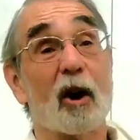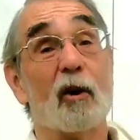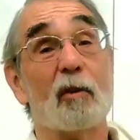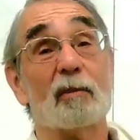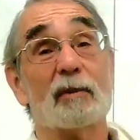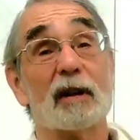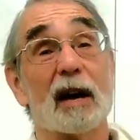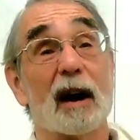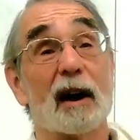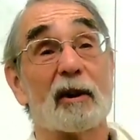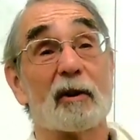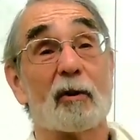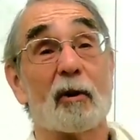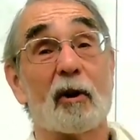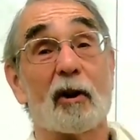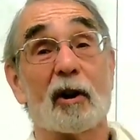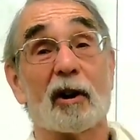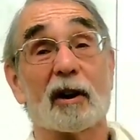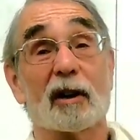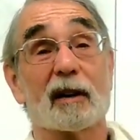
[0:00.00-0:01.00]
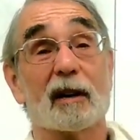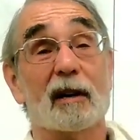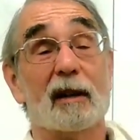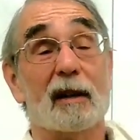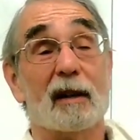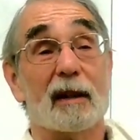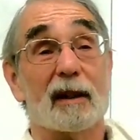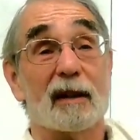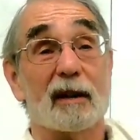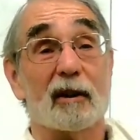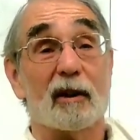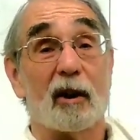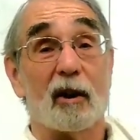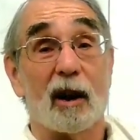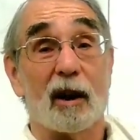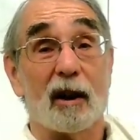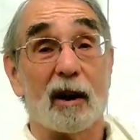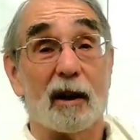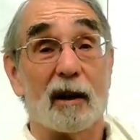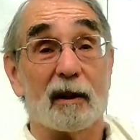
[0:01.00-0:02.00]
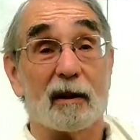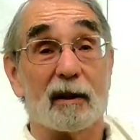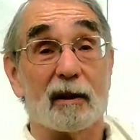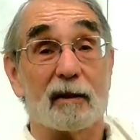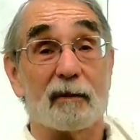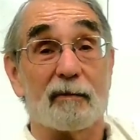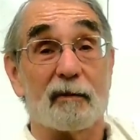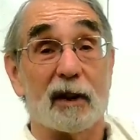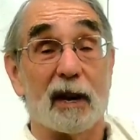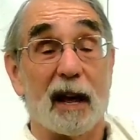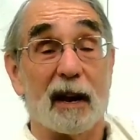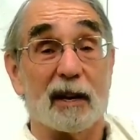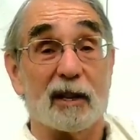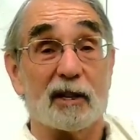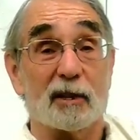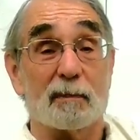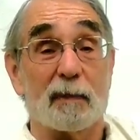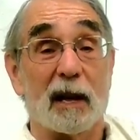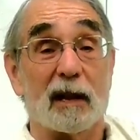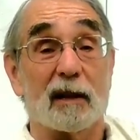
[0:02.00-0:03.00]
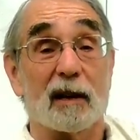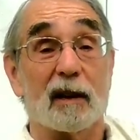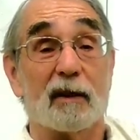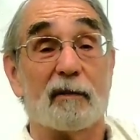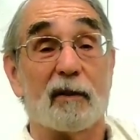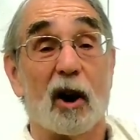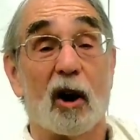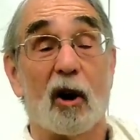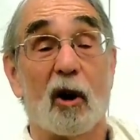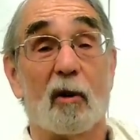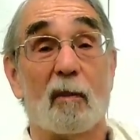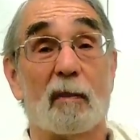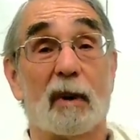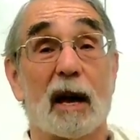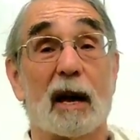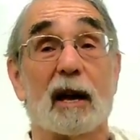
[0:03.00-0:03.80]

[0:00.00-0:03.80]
Om.org, the phonetic spelling of Om,